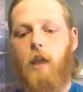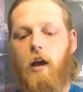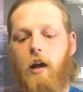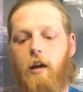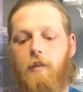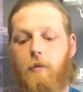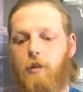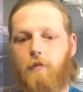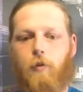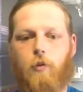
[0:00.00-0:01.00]
and then
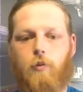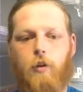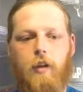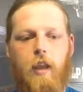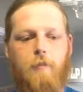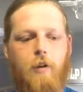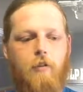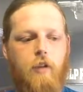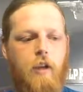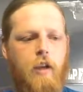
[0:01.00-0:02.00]
when the fourth one came
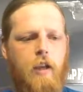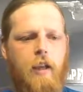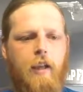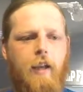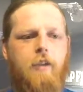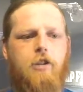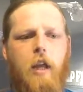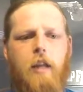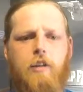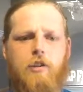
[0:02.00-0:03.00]
out, it kind of
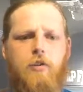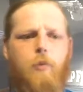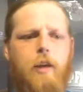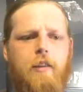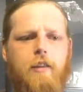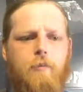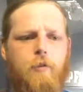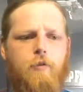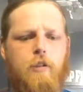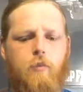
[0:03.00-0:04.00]
changed the way that the
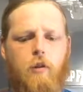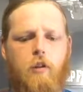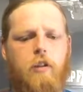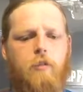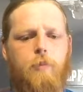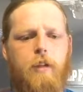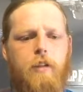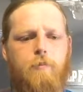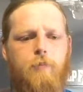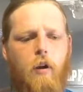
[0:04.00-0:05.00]
movies were a little bit.
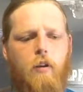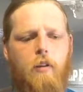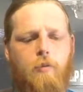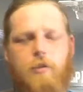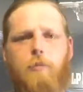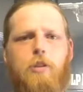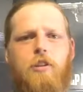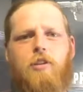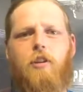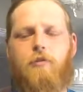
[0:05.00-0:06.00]
It was almost a
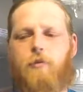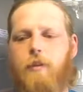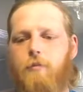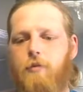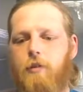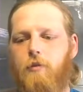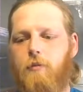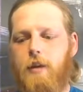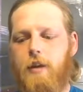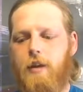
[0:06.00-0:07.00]
soft reboot in a
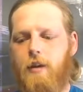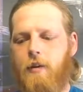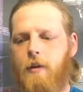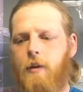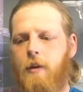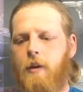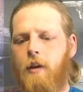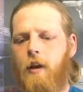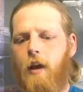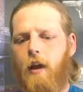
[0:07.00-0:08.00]
way.
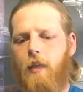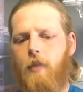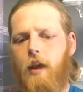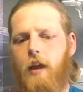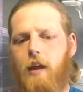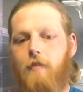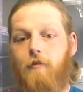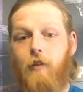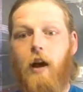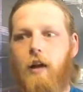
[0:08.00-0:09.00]
And then
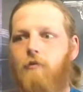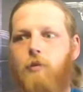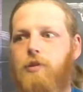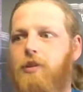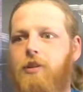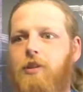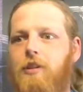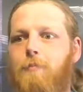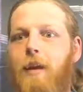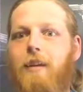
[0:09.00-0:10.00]
5 was just
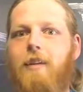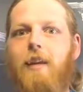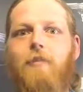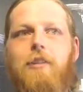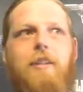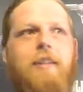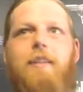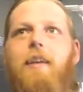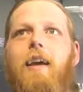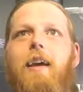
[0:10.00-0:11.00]
this magnificent
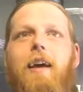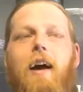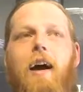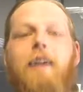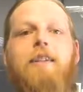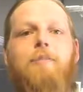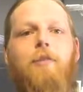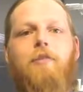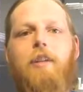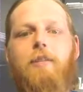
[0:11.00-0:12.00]
heist
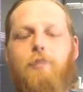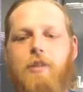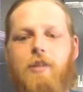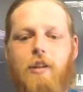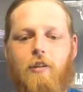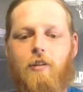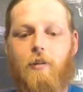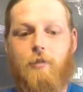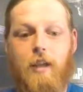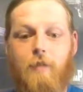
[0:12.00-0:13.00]
movie in Brazil
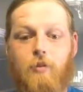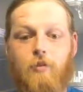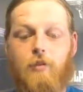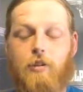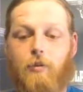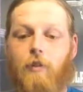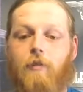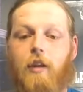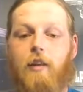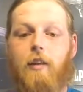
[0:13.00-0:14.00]
that was absolutely
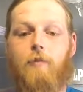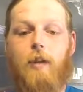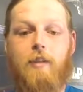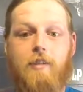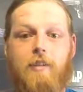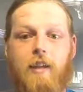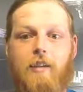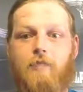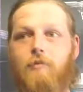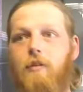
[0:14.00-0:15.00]
terrific. And then we had
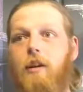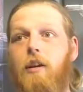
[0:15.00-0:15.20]
6,